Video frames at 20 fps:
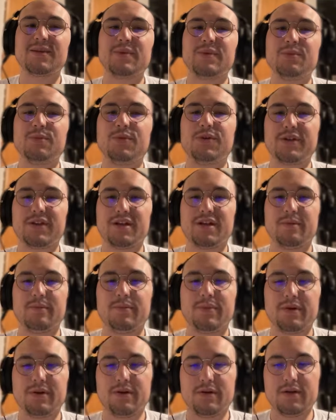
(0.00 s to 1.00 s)
bit more
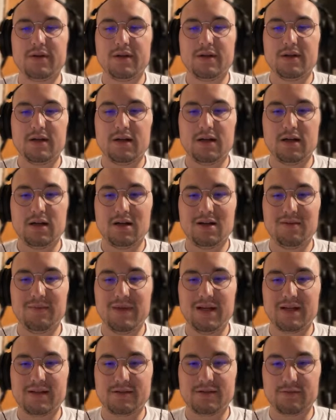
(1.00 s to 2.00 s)
thumpier um
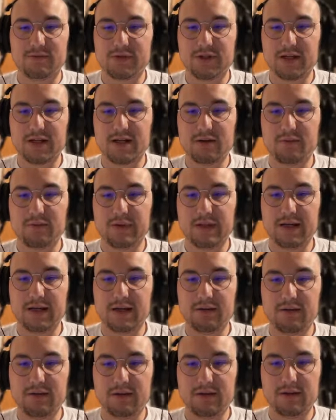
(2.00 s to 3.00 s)
yeah so check it out
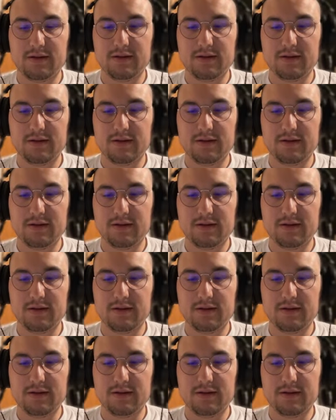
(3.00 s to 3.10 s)
without